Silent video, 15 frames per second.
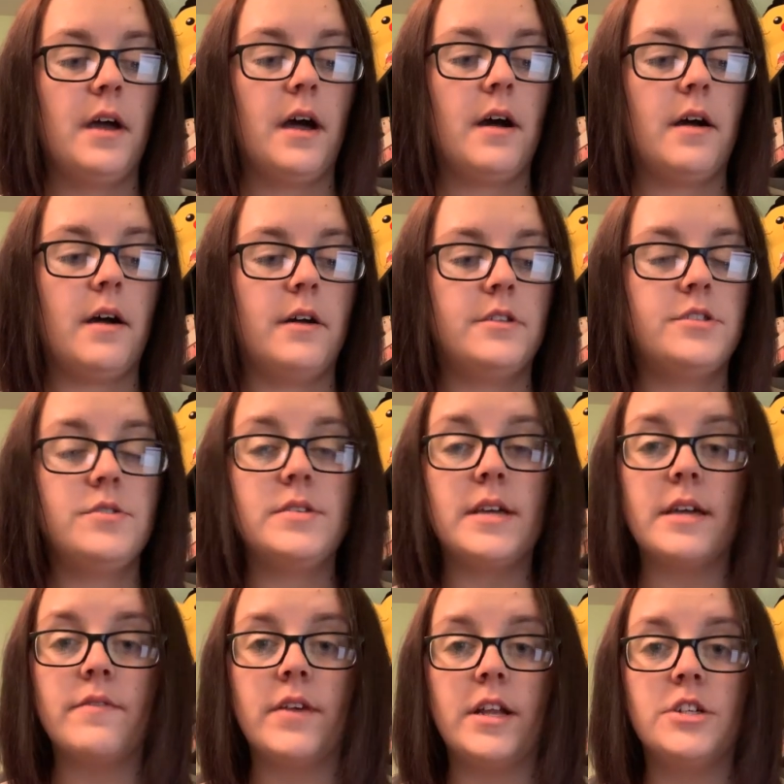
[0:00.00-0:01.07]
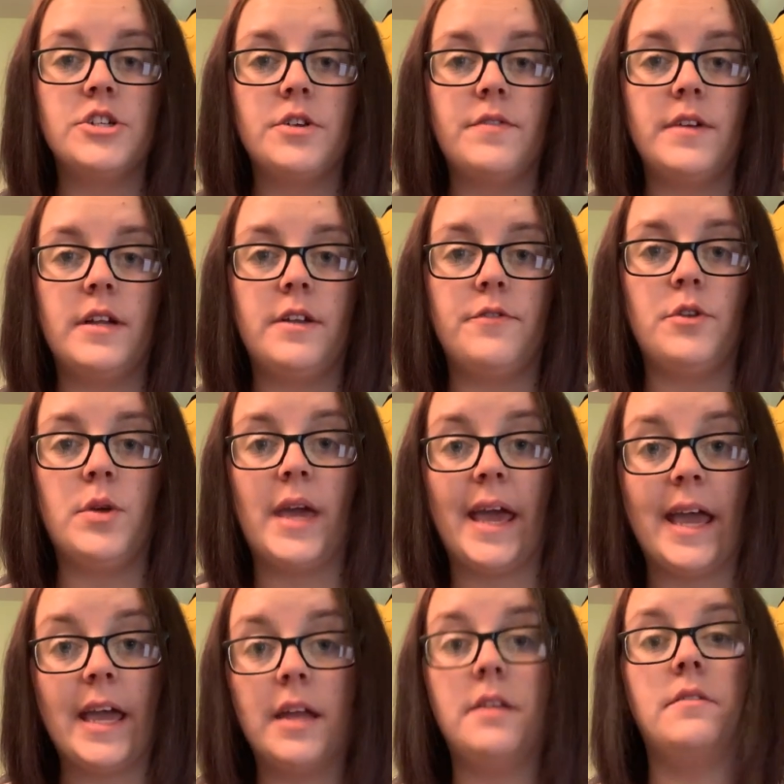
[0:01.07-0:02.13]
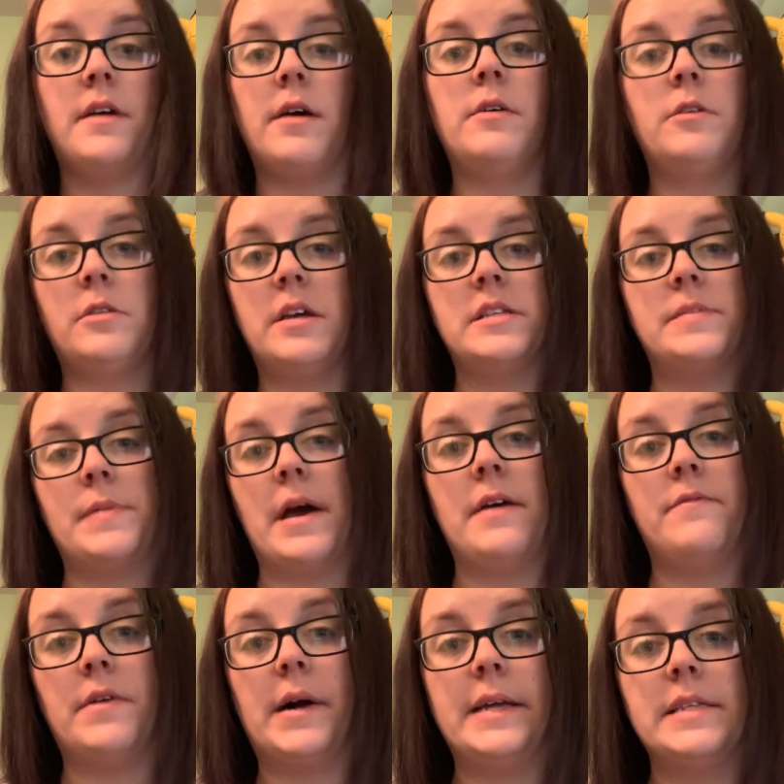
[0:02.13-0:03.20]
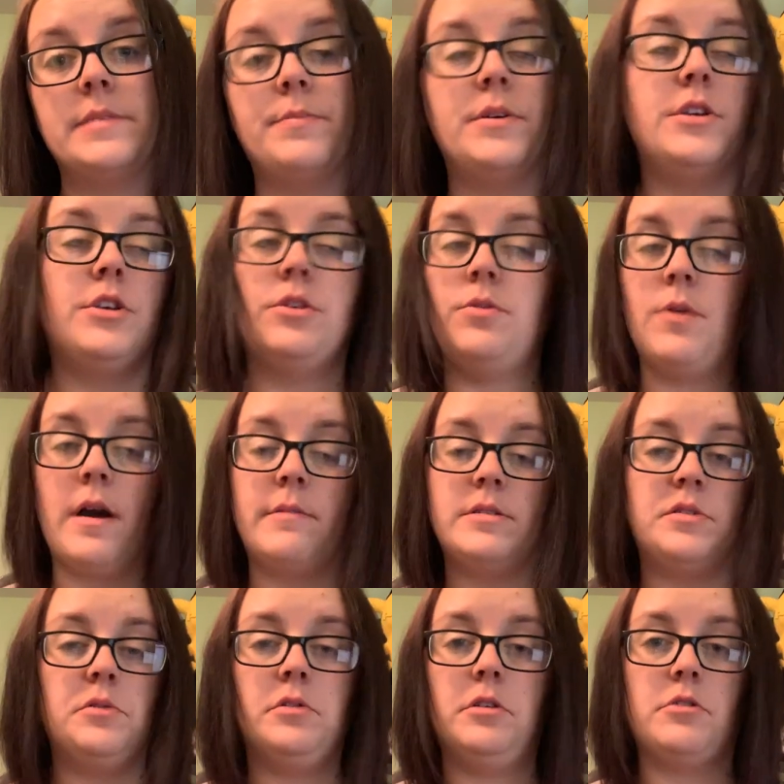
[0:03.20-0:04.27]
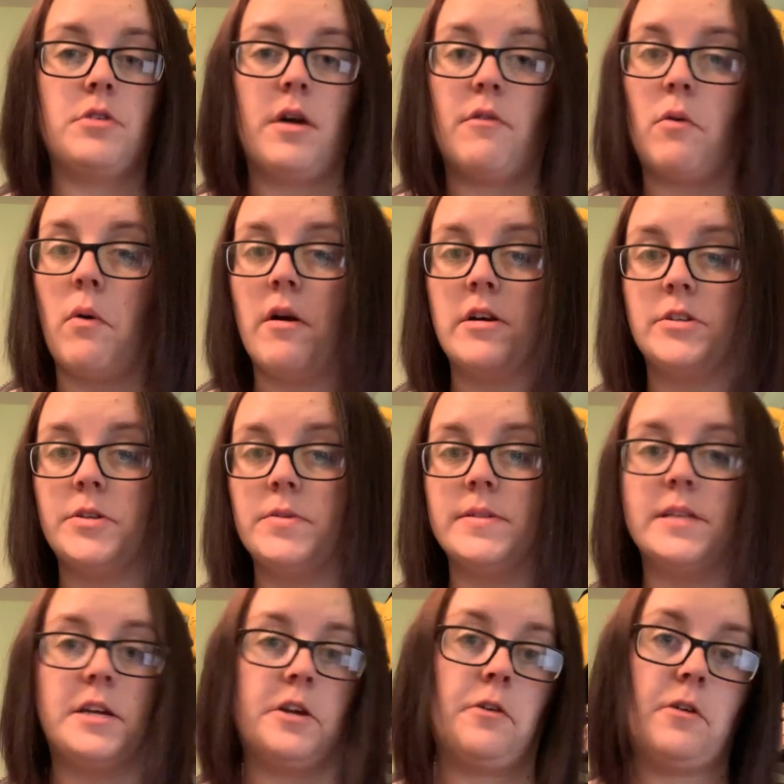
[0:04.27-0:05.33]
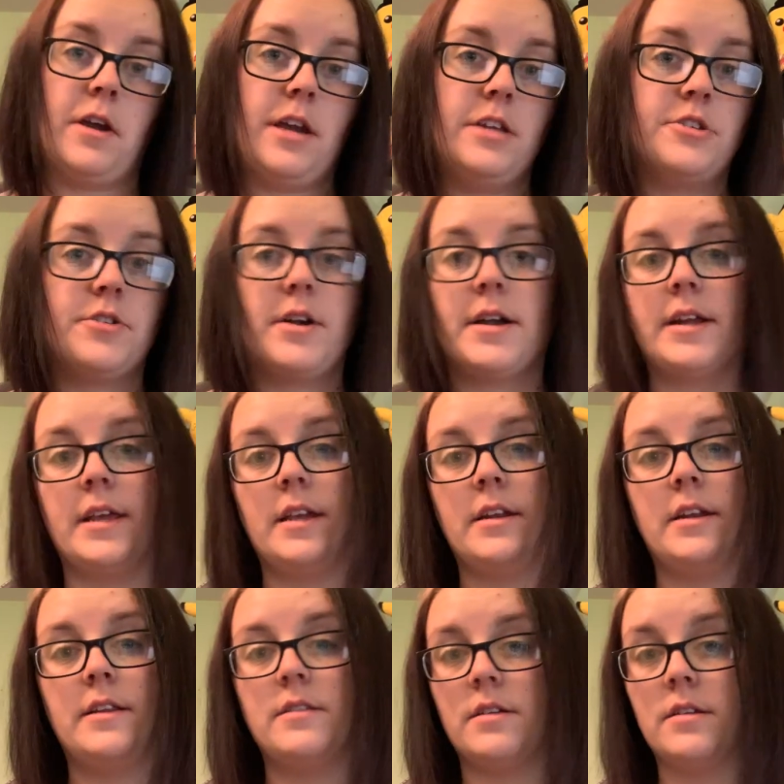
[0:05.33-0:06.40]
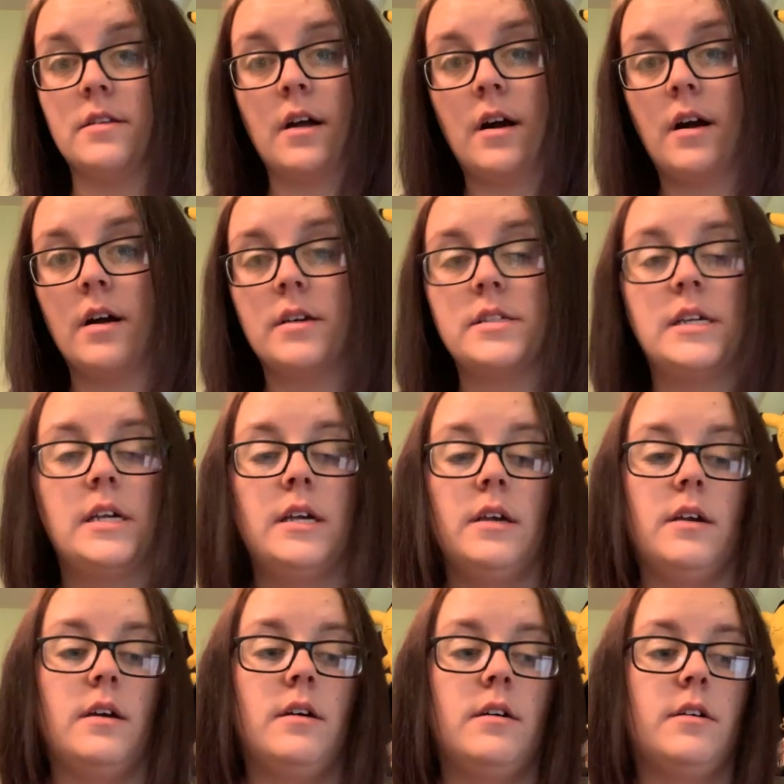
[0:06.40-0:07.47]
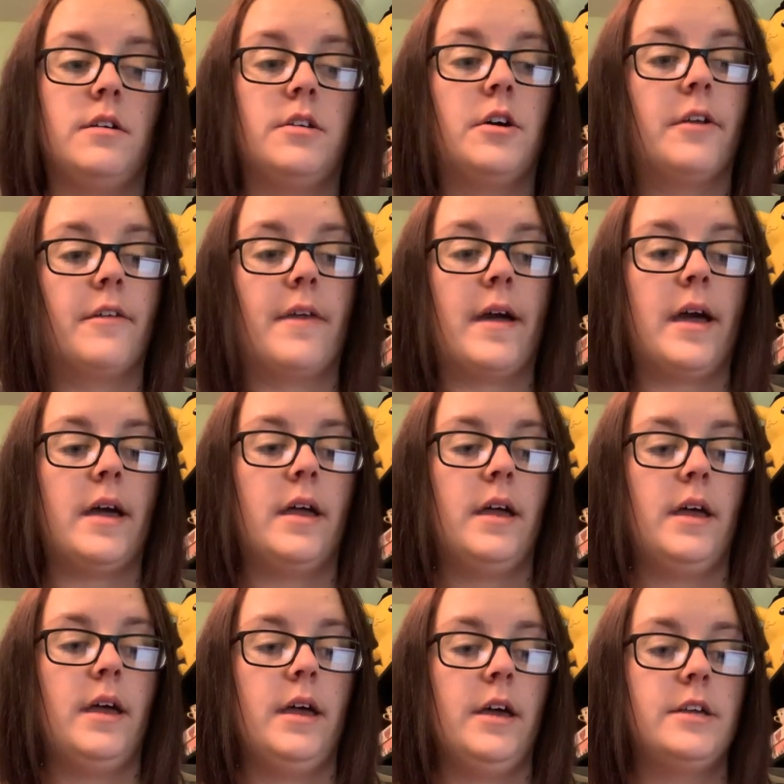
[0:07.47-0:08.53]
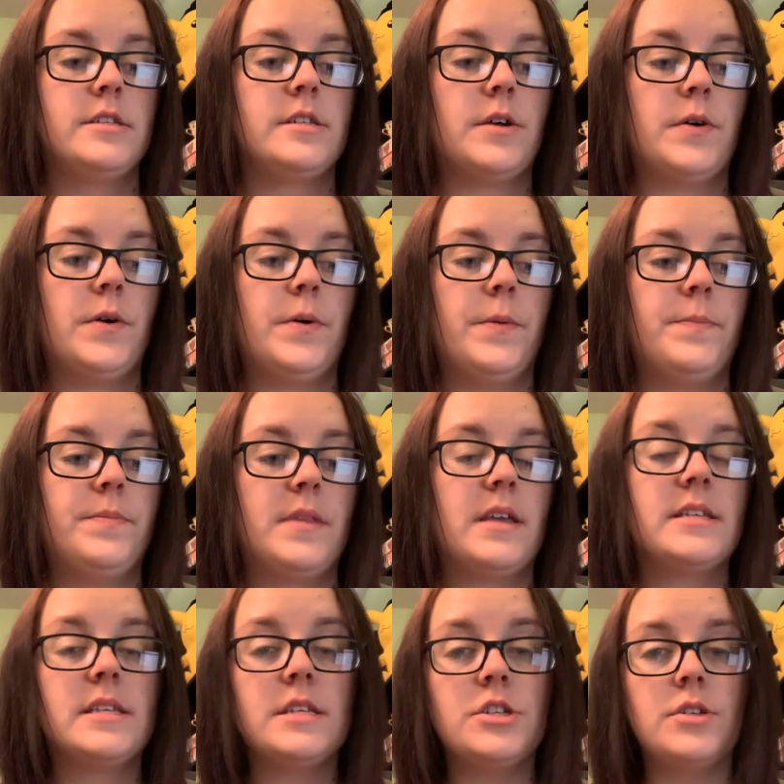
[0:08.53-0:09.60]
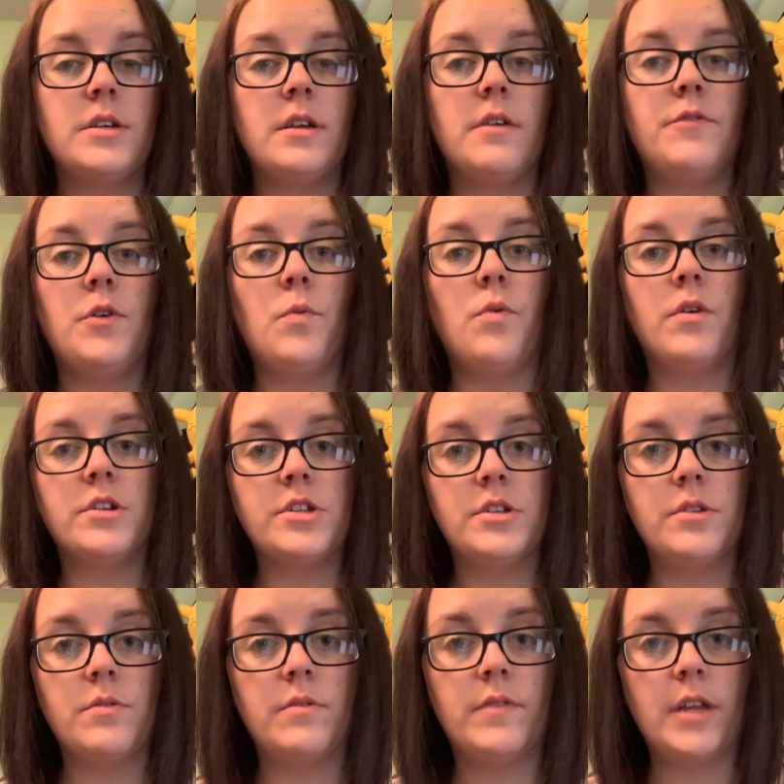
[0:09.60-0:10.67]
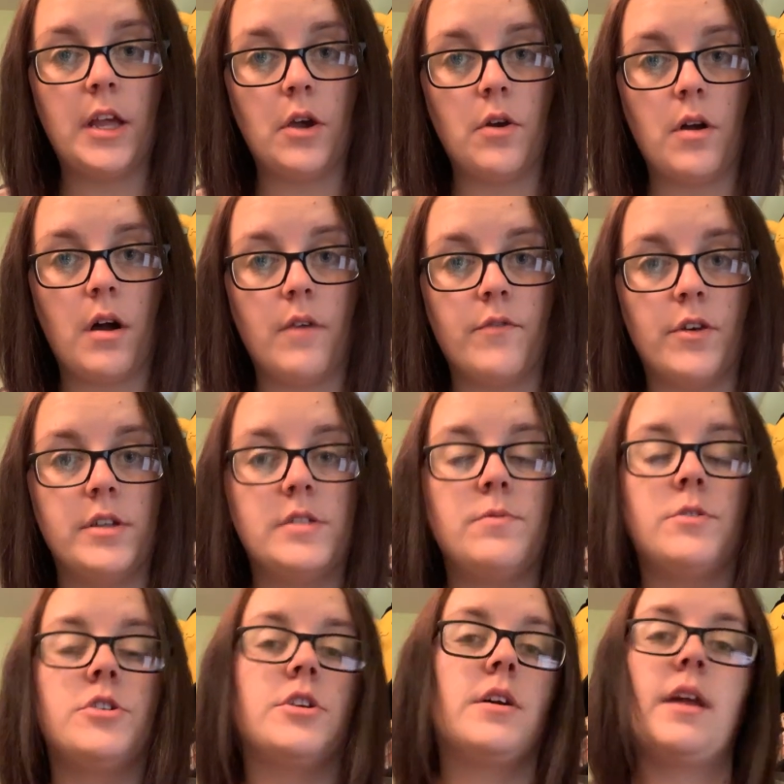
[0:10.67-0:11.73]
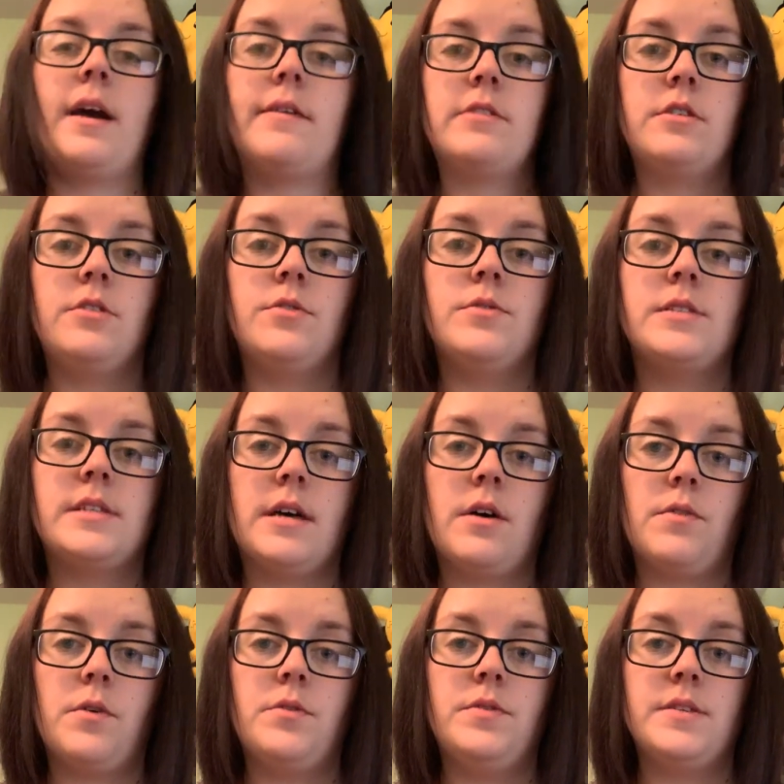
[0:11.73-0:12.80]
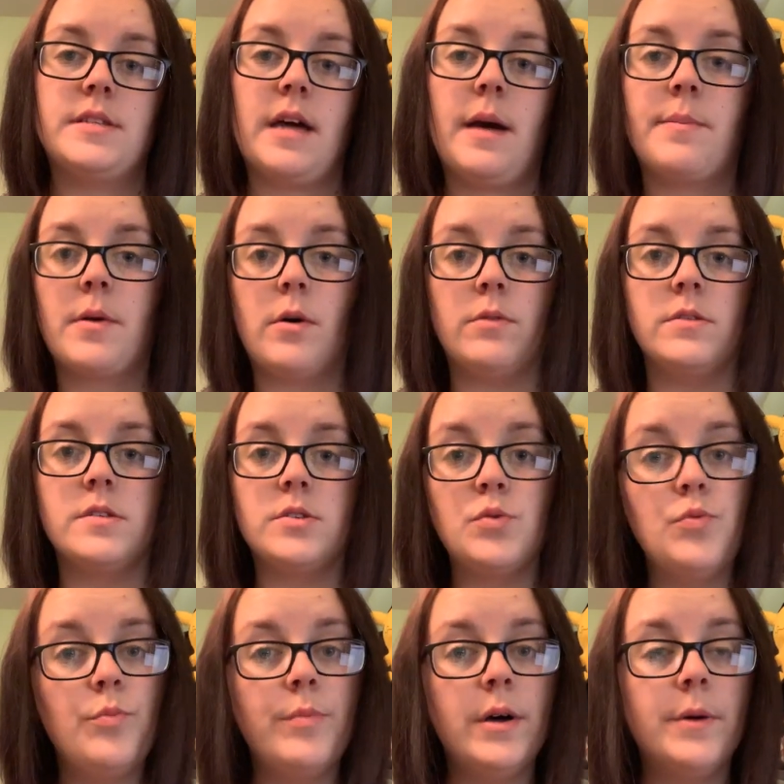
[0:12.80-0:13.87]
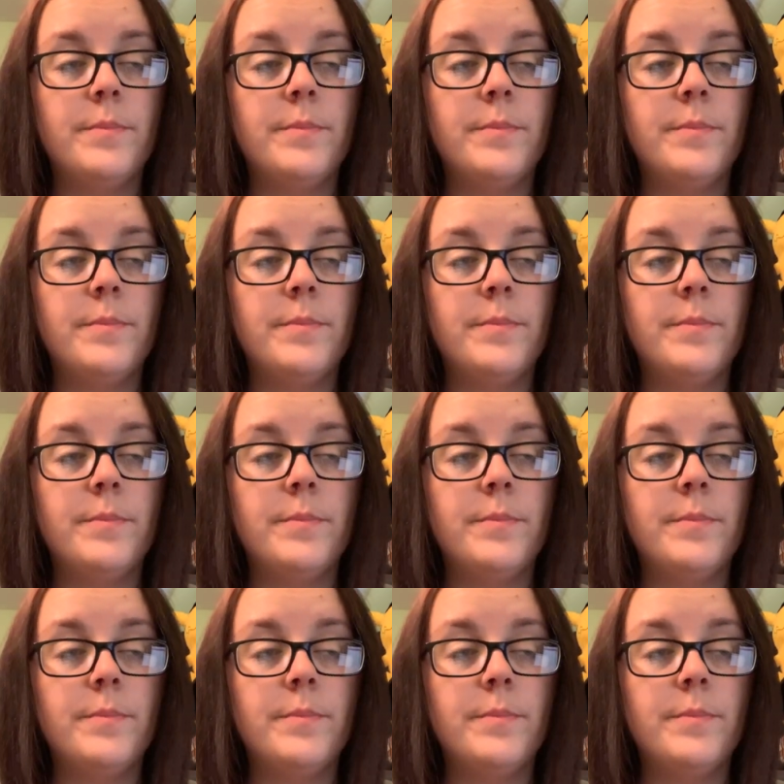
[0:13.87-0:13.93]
Do take advantage of it if you can. That's my advice, but you absolutely are not required to. It's not a grade. You're not going to get anything docked. None of that. So essentially, if you want to do a video conference, what you're going to have to do is download this app called Zoom.